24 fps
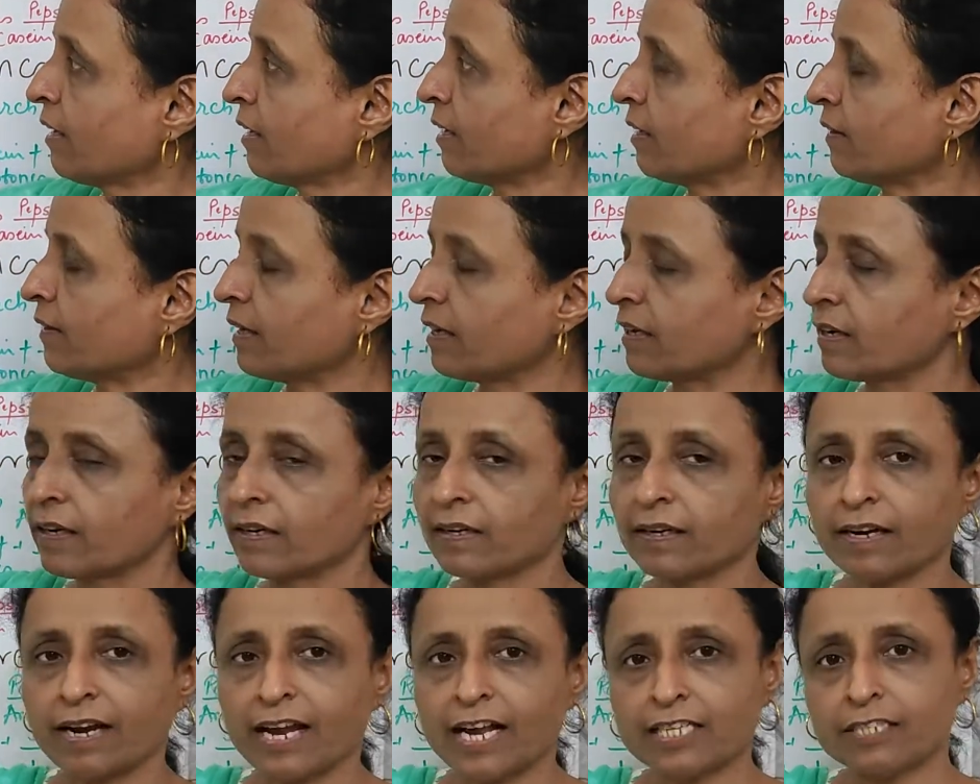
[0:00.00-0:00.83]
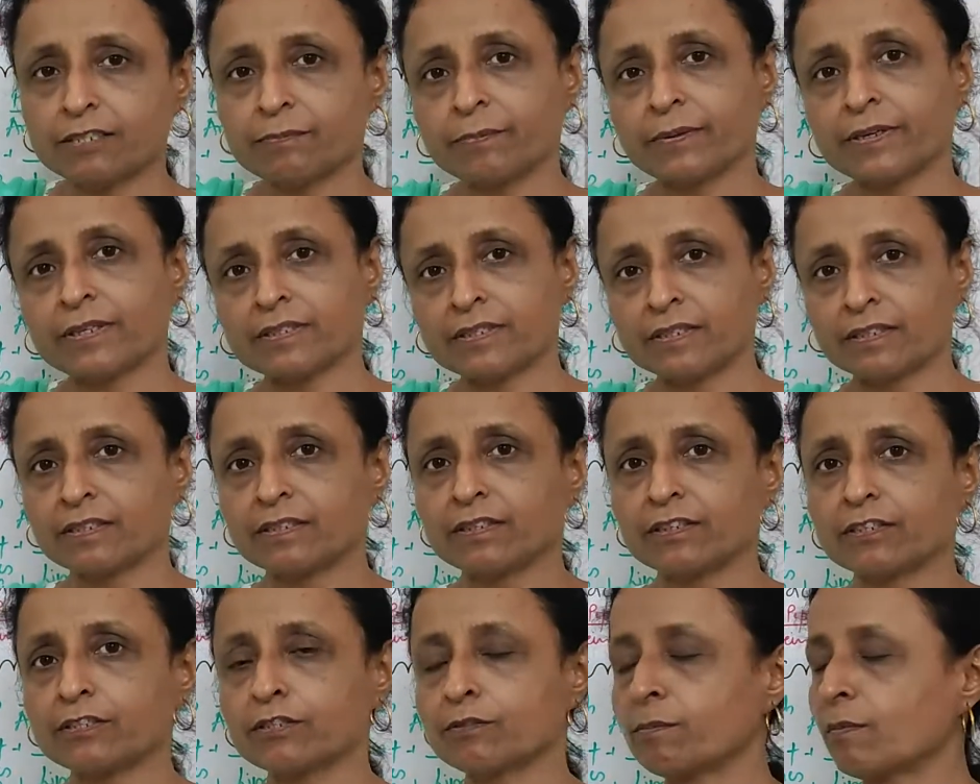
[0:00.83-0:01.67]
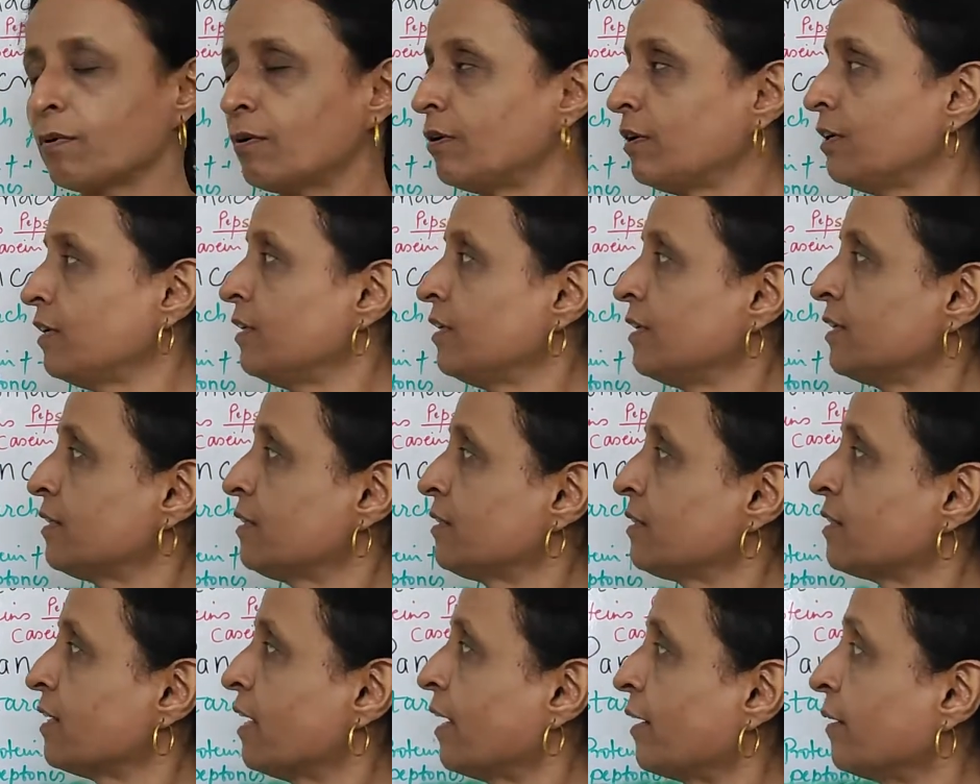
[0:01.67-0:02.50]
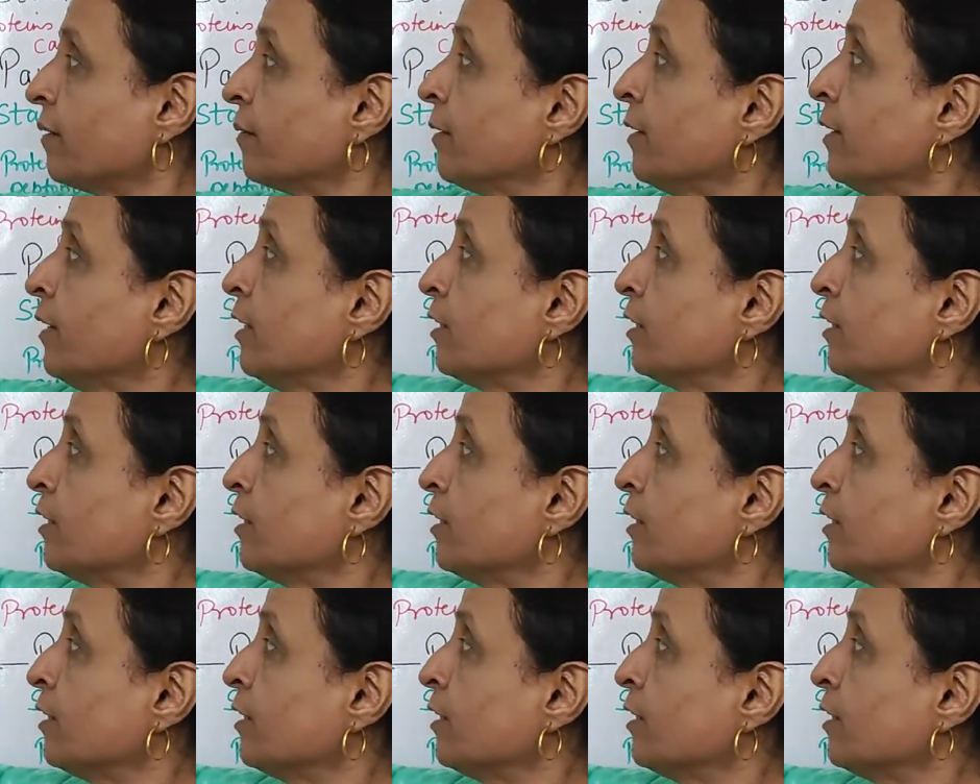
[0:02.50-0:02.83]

there are glands present in the small intestine.